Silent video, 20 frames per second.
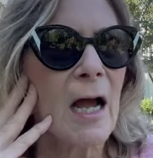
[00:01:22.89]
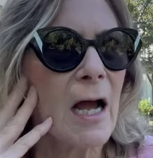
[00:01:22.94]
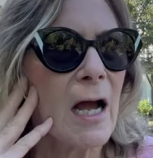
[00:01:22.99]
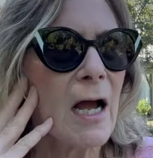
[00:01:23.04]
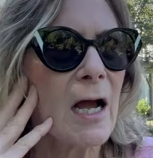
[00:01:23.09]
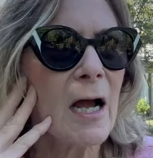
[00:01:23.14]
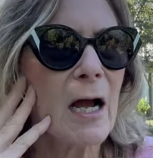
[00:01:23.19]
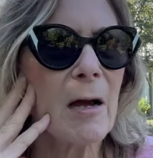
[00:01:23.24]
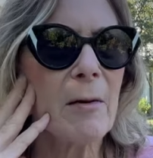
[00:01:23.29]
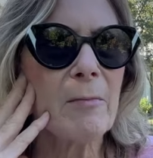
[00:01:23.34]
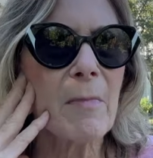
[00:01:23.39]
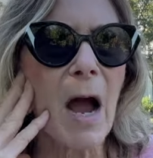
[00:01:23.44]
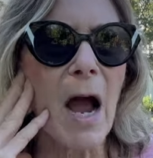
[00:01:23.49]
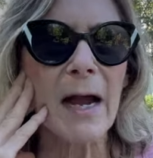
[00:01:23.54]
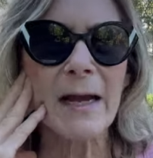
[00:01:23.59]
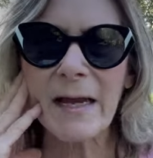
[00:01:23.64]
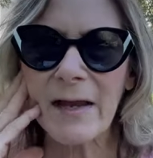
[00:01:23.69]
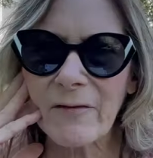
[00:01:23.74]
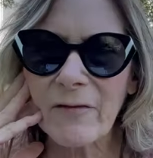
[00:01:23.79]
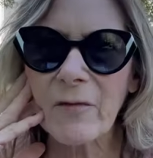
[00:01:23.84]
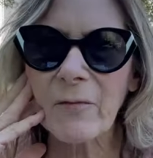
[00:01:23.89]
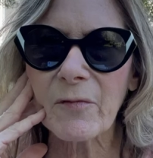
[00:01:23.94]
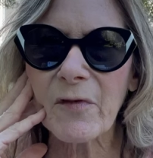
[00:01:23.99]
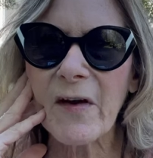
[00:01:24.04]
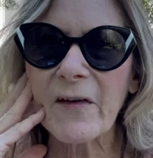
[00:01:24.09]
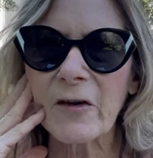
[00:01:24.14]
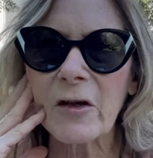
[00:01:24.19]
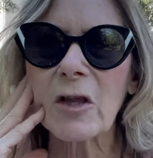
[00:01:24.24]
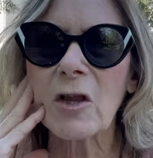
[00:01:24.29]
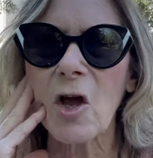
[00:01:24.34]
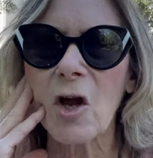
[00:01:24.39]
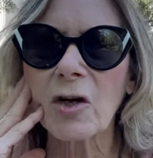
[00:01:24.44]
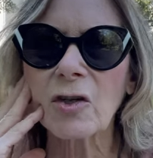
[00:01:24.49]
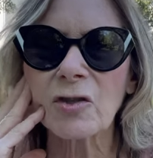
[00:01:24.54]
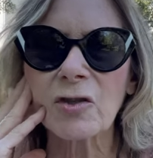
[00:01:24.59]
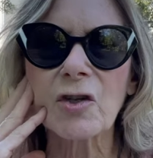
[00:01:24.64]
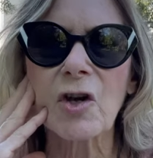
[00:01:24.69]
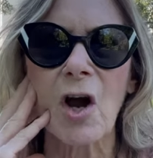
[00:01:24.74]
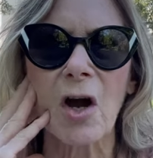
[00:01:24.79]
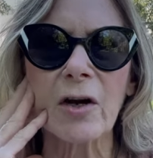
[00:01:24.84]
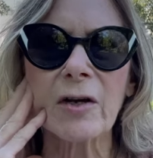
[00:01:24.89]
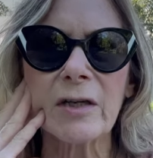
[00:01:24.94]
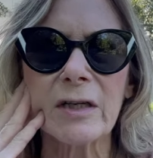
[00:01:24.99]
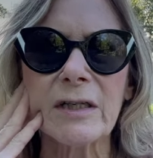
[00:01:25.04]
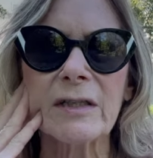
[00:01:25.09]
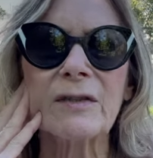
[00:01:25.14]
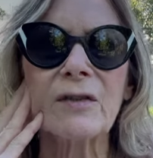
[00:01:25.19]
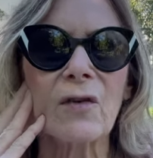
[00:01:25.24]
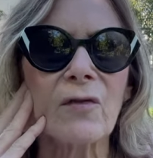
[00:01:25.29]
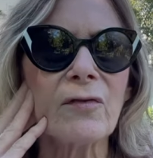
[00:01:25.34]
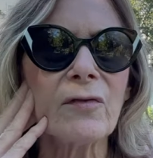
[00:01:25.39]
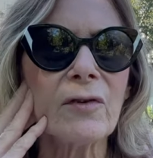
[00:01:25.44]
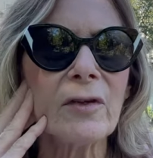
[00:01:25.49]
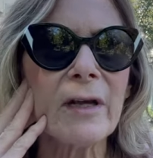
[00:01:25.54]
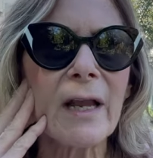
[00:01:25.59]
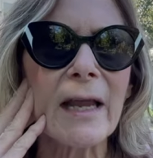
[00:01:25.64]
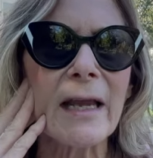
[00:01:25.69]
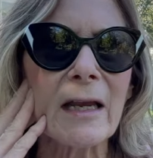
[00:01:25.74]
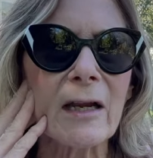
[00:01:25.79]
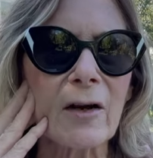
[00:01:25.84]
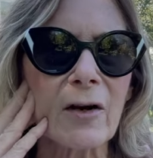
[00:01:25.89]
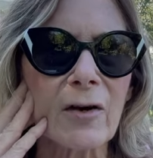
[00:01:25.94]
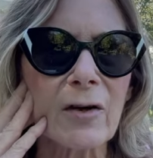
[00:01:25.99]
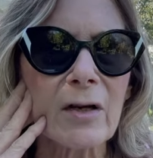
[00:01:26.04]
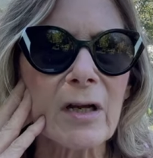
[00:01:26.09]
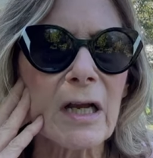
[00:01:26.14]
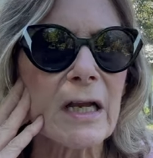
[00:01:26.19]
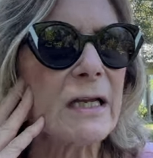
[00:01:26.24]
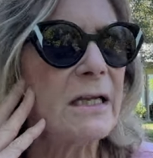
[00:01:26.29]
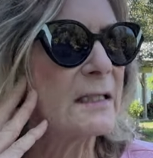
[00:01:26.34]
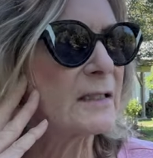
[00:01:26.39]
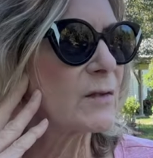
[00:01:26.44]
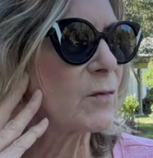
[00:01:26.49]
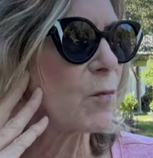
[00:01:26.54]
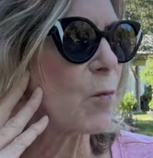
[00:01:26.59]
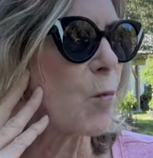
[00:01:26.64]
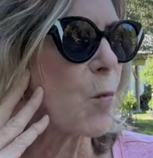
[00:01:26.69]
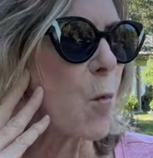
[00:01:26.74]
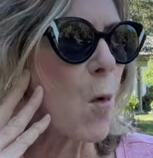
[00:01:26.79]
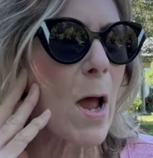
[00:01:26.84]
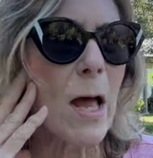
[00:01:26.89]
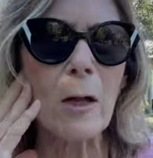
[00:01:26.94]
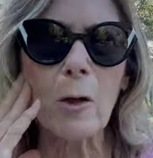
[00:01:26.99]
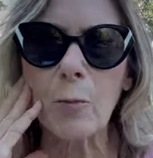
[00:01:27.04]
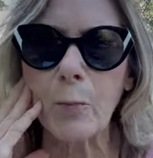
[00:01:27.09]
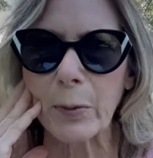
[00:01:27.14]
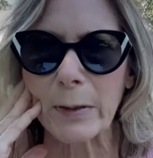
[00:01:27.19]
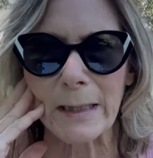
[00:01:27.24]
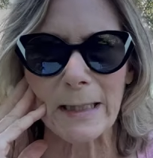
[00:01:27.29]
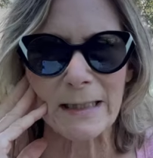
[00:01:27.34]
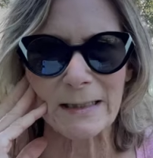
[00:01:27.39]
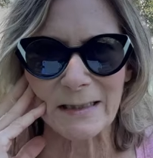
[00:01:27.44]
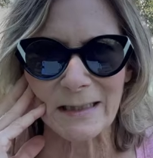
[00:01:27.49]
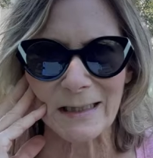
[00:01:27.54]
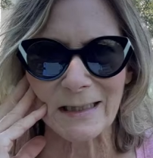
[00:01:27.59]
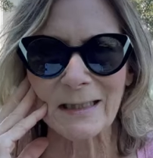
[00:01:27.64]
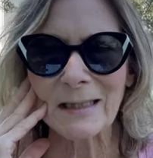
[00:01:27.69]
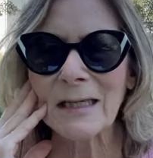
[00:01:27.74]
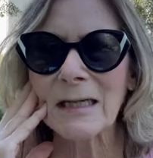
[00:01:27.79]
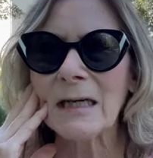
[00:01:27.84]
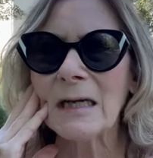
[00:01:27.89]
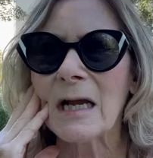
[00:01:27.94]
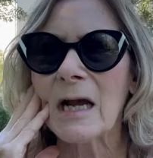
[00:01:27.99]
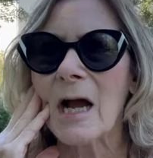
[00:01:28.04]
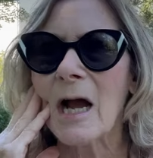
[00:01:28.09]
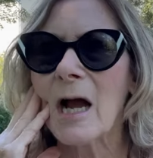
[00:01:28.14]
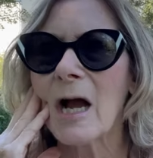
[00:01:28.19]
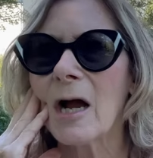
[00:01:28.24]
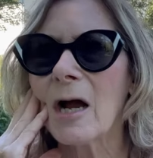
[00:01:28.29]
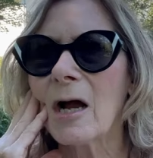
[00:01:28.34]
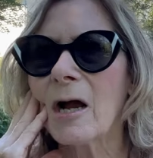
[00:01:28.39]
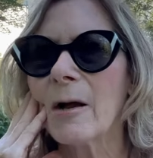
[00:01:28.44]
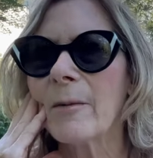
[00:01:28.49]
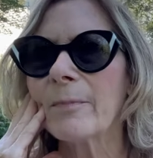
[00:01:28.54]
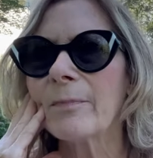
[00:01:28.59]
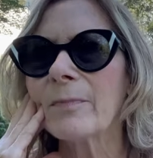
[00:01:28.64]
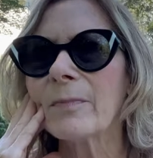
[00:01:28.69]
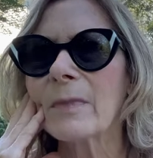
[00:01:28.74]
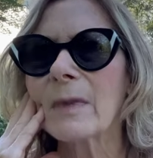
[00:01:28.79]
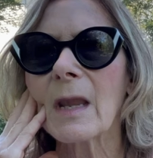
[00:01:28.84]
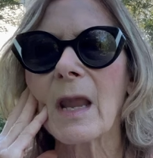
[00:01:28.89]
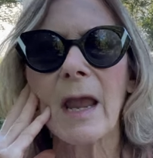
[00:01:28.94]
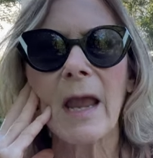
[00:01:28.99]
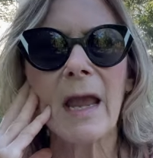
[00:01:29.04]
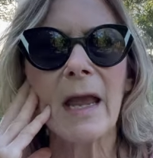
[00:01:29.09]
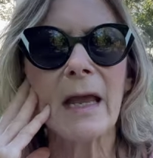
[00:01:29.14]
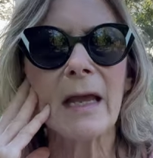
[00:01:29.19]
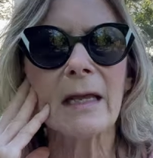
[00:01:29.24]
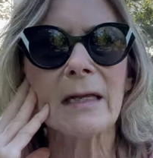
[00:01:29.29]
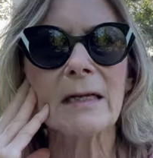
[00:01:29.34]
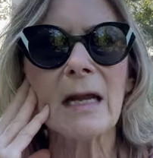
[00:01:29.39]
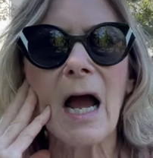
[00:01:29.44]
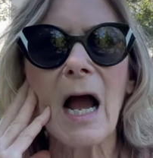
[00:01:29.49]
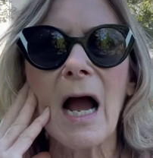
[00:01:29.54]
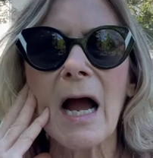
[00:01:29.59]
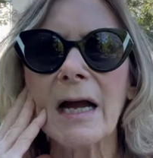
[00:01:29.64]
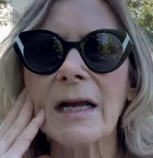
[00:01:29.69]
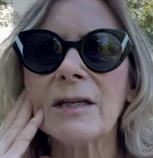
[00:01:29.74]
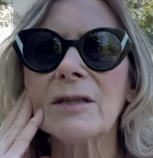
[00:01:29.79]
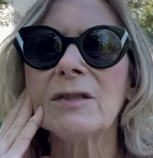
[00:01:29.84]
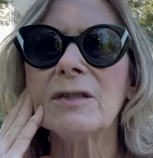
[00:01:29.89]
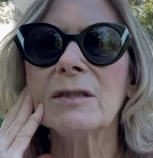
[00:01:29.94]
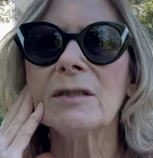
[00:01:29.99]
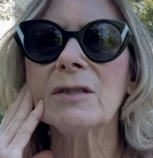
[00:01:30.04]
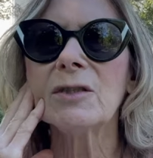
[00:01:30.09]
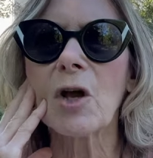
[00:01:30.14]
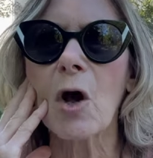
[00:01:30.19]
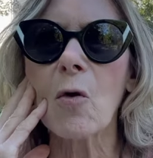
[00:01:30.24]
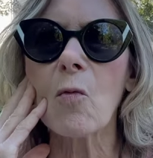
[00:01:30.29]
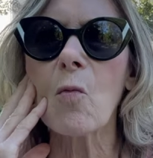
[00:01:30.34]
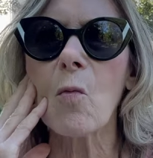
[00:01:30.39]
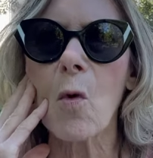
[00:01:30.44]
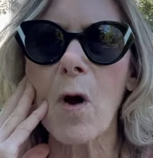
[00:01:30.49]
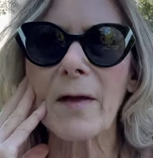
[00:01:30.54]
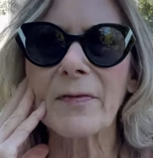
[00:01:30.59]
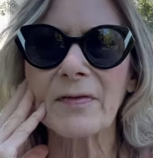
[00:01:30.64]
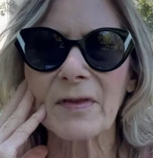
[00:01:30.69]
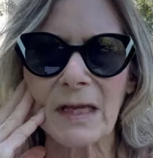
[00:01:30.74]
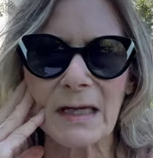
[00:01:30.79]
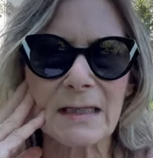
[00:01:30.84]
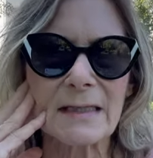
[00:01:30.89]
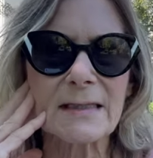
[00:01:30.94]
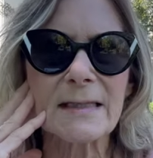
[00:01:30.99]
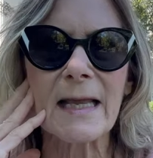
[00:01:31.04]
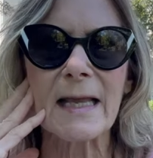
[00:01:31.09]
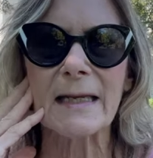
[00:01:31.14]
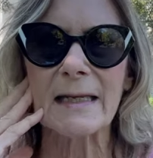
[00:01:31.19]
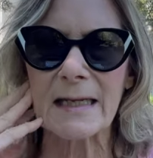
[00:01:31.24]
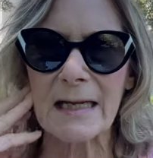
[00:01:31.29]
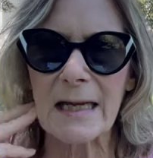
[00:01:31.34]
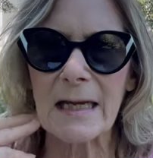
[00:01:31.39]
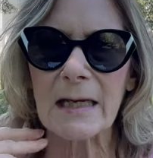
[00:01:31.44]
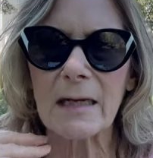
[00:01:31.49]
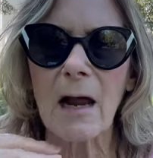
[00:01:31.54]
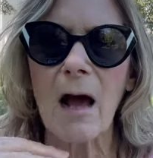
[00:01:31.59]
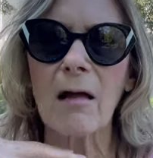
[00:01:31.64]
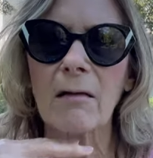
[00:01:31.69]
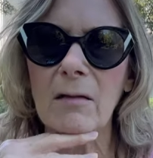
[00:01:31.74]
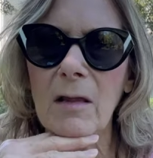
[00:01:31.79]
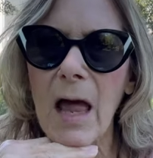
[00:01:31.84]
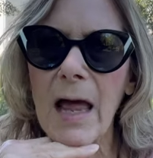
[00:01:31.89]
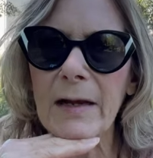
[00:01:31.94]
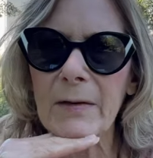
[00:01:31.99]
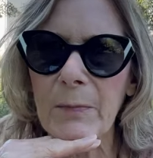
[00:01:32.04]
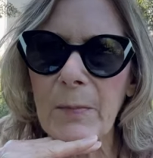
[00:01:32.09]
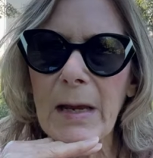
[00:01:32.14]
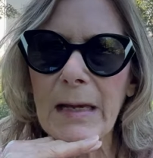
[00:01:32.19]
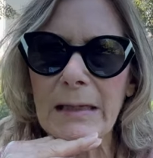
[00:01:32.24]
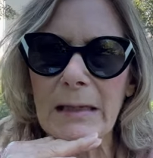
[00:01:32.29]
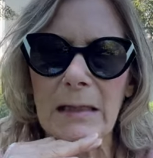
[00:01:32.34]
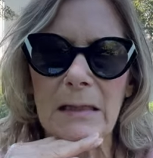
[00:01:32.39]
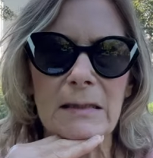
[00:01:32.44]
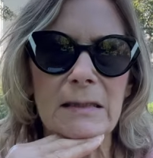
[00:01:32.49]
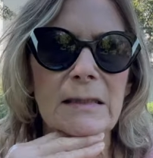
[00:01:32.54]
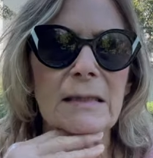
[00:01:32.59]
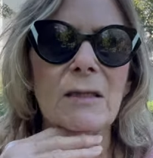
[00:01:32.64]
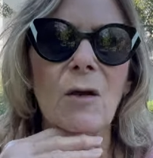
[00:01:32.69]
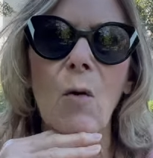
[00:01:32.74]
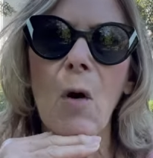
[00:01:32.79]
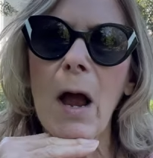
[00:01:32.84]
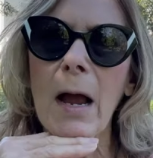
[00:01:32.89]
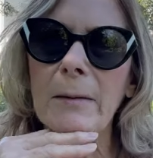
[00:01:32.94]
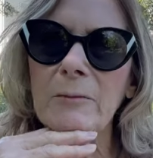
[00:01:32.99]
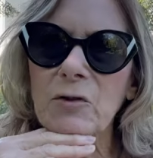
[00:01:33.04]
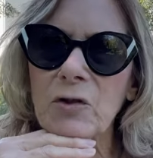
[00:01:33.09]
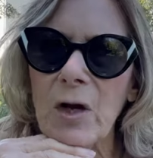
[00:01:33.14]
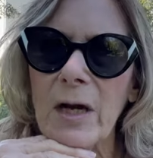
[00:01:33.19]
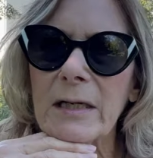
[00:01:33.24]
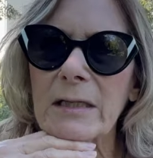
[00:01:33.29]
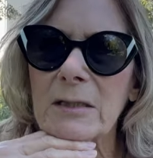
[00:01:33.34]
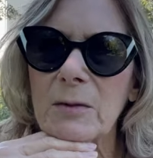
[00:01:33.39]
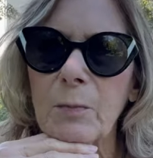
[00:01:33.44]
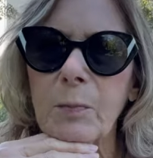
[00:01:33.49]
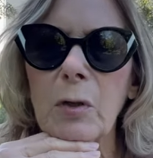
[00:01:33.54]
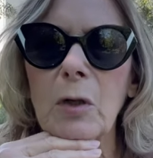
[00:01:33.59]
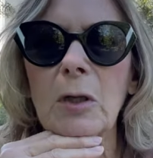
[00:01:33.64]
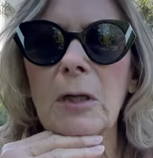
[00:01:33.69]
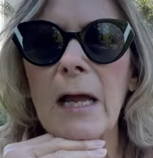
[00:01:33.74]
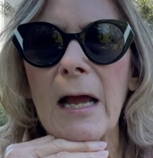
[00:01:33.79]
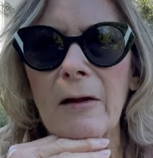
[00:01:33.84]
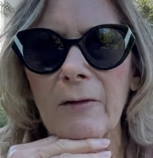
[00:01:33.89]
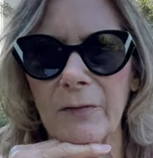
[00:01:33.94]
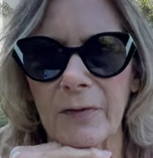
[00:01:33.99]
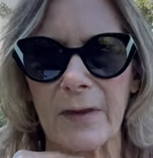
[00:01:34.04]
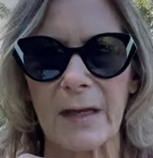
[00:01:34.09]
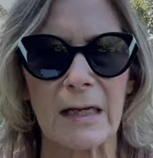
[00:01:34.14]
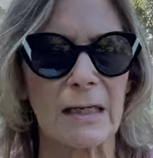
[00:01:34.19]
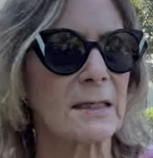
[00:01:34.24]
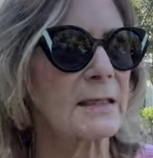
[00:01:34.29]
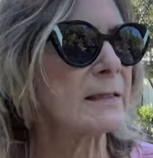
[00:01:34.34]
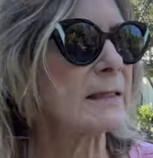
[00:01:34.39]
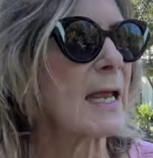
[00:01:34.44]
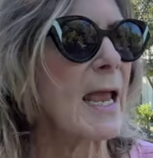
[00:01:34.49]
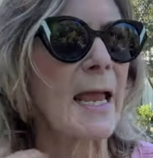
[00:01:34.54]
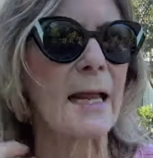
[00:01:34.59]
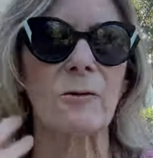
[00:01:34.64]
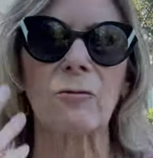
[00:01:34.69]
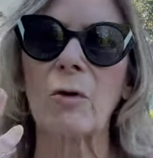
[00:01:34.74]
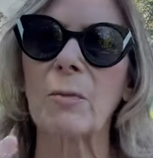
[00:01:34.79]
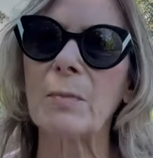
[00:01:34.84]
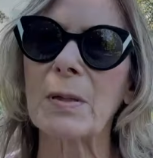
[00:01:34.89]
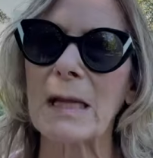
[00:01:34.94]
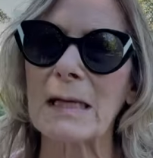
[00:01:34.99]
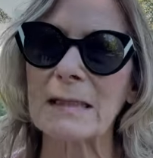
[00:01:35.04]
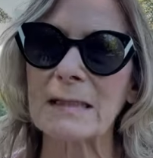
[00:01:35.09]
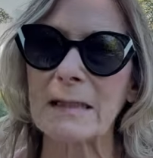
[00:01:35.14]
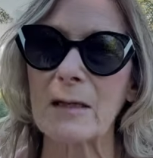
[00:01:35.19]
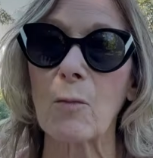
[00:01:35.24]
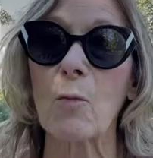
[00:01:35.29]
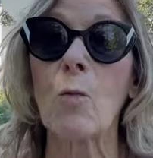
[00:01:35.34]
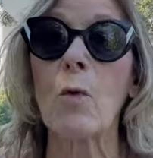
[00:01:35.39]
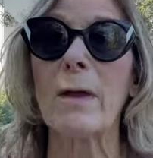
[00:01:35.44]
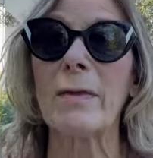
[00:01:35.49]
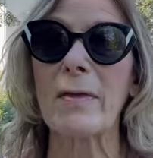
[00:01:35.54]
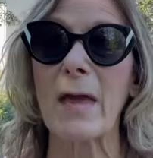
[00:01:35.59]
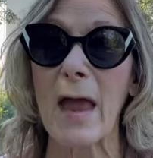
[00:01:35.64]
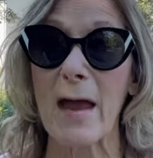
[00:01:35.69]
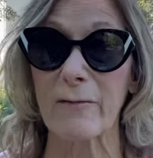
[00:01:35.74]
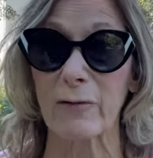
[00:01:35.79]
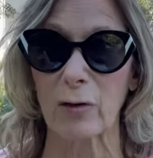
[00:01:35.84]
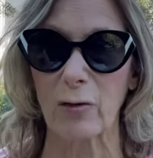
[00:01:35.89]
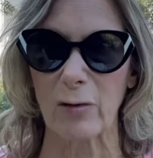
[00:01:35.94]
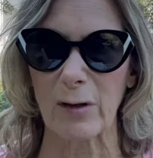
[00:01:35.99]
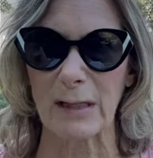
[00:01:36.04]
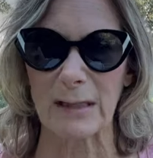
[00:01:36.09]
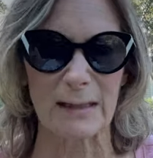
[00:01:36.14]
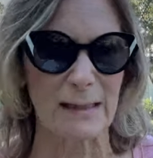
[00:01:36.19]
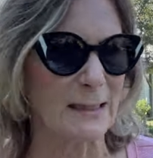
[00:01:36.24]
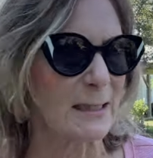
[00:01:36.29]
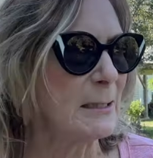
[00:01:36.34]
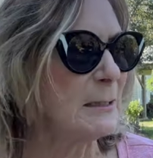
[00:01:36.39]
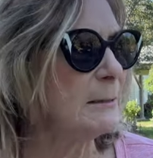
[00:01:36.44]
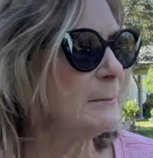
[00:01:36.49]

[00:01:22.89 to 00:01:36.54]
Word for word: Um, I have a very large garden, it's over an acre, it's well planted. Um, and I don't want things that need a lot of maintenance. So I'm trying to pull out things and replace them with evergreens